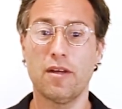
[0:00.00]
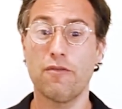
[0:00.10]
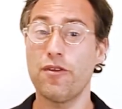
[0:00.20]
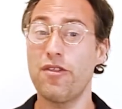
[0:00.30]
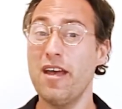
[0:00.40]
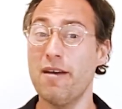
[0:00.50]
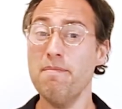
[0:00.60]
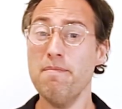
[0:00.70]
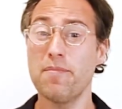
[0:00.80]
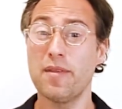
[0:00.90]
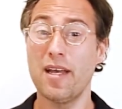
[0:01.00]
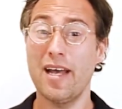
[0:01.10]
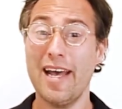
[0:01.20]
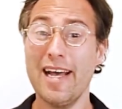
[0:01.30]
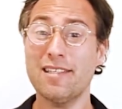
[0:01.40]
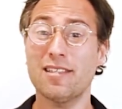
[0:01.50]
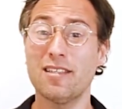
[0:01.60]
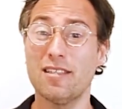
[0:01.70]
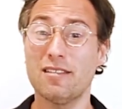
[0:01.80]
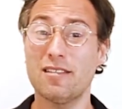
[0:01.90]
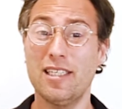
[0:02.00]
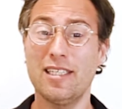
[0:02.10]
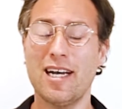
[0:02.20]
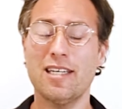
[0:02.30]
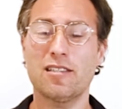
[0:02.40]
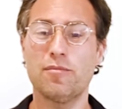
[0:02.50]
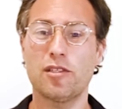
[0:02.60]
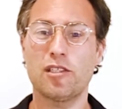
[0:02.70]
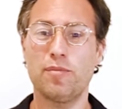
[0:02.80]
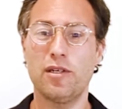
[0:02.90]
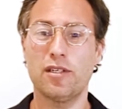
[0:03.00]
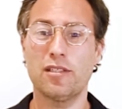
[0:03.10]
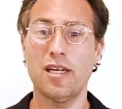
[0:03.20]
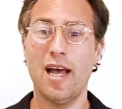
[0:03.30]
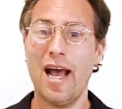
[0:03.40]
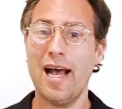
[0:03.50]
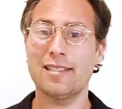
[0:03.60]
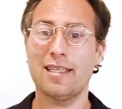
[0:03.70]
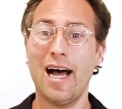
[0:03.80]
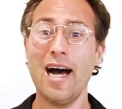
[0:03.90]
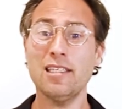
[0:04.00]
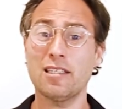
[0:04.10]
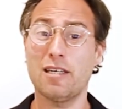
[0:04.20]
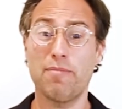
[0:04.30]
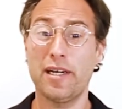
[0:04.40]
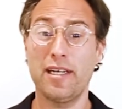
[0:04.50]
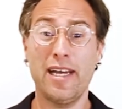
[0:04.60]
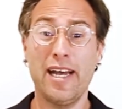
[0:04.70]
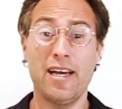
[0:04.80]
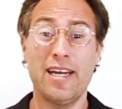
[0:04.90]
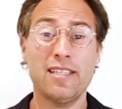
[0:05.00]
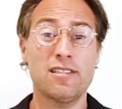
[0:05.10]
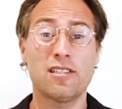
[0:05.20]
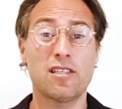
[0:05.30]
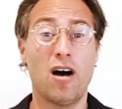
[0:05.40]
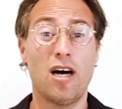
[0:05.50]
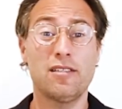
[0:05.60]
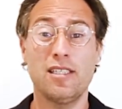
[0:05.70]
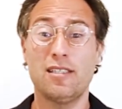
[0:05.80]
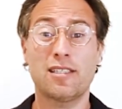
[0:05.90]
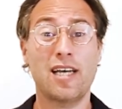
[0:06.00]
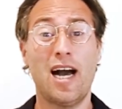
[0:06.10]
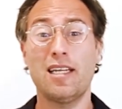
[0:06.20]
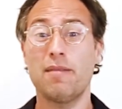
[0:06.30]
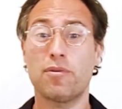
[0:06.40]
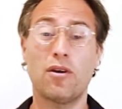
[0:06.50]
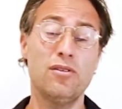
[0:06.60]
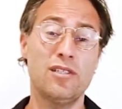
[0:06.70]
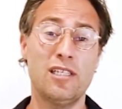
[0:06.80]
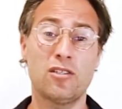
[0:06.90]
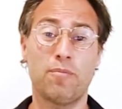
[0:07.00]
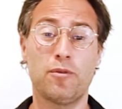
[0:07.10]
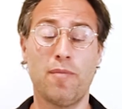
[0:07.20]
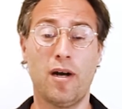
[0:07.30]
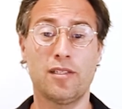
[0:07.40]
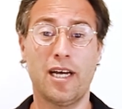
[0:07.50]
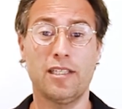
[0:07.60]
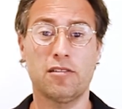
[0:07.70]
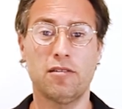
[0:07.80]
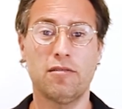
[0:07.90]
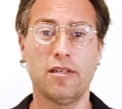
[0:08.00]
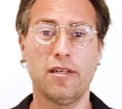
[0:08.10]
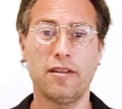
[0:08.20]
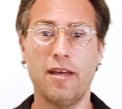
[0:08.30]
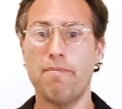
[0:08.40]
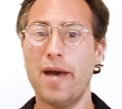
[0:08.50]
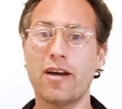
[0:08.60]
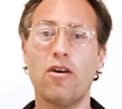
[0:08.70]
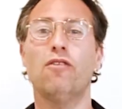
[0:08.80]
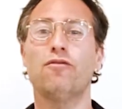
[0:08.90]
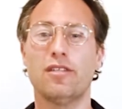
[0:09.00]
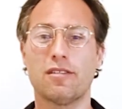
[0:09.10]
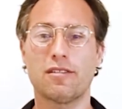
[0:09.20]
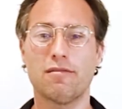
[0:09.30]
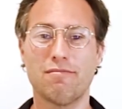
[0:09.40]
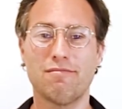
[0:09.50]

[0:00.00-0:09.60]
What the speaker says: For them, excellence in customer experience has largely been an exercise in scaling process optimization, their back office.